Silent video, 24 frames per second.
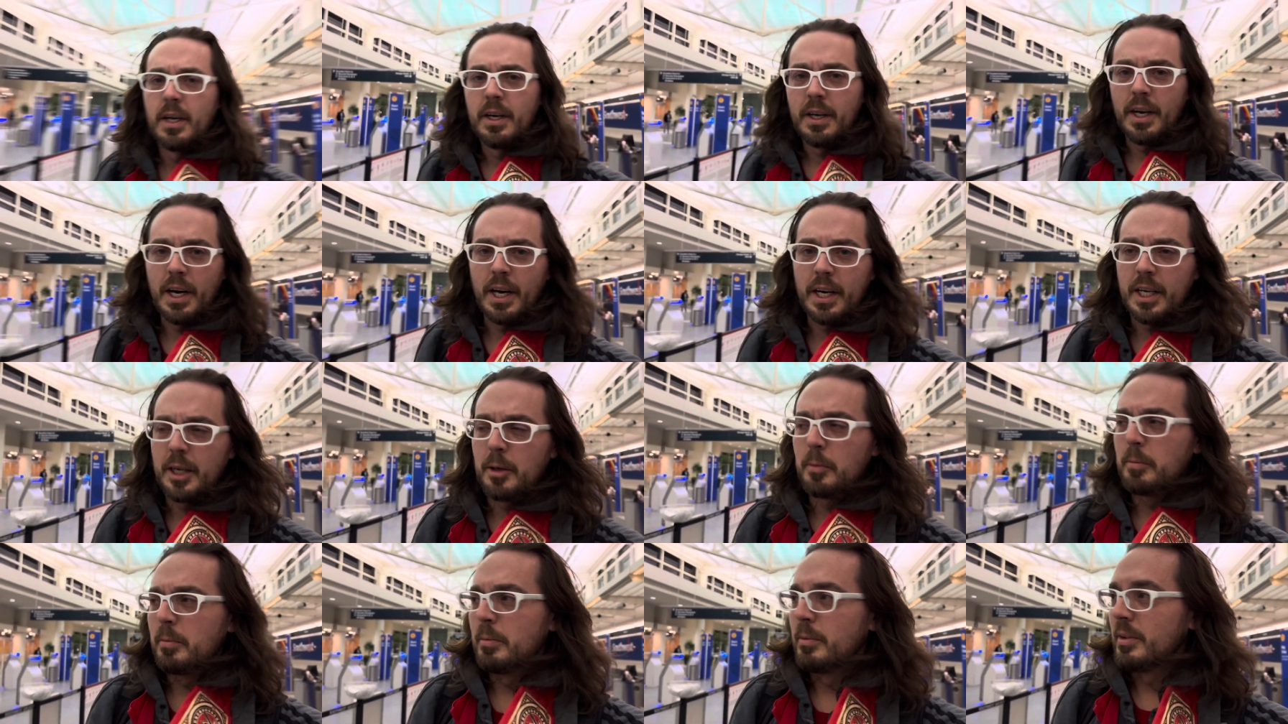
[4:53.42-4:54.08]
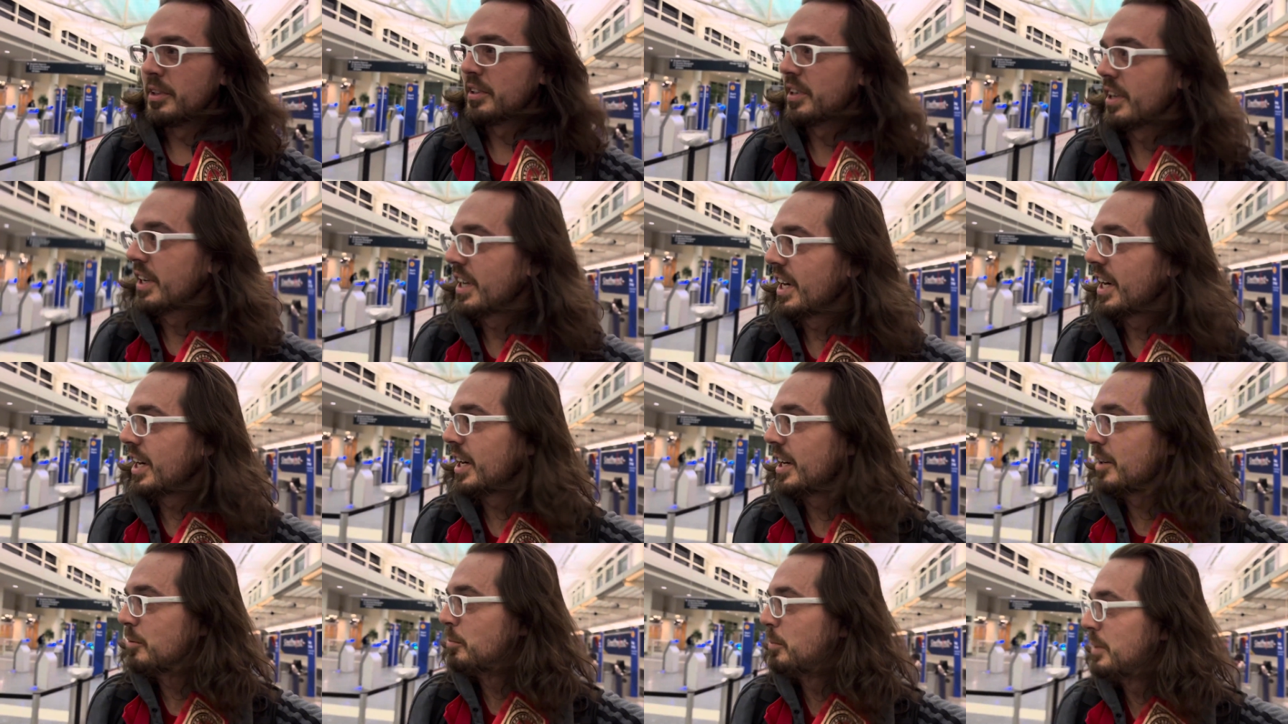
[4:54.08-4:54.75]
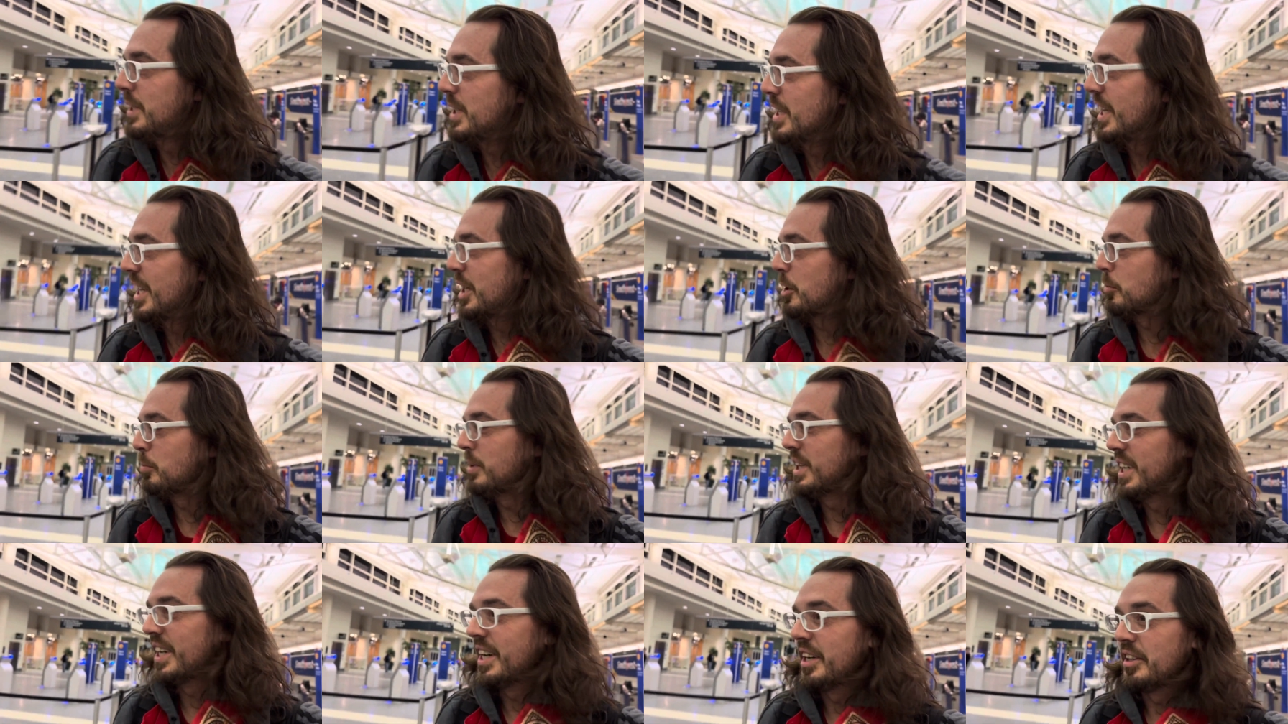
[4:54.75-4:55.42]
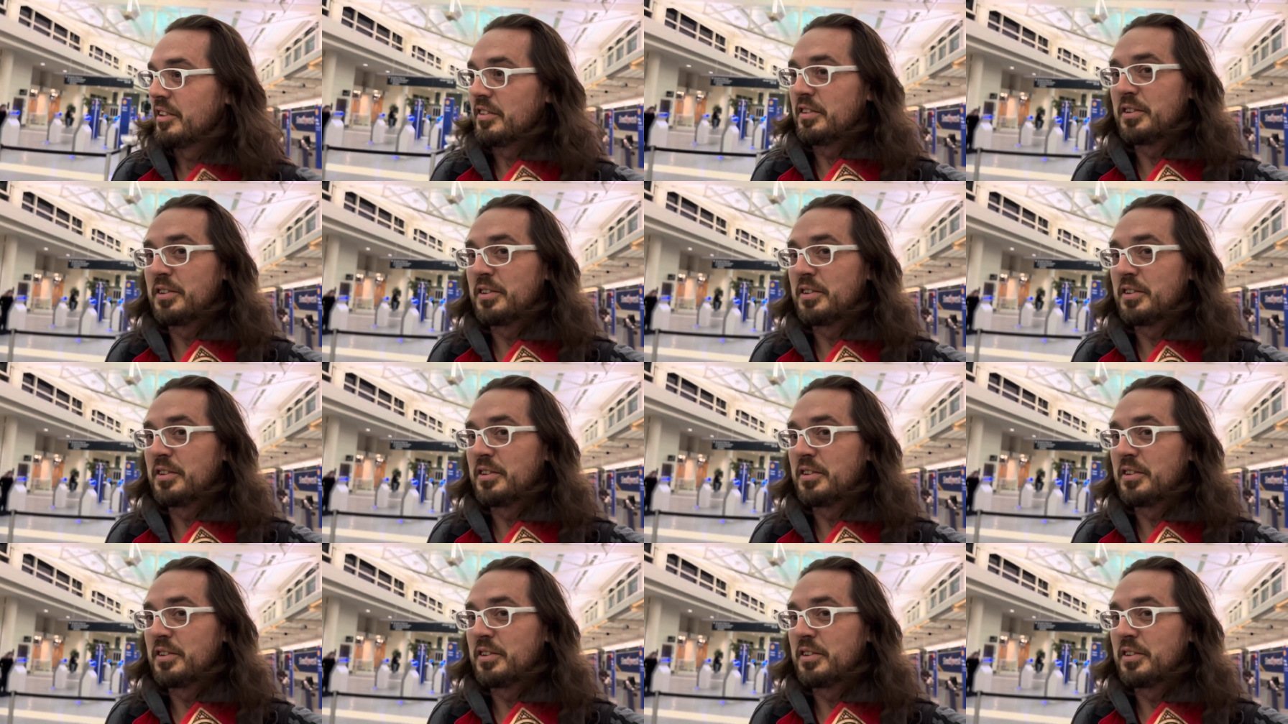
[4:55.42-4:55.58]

I am uh, be, like beyond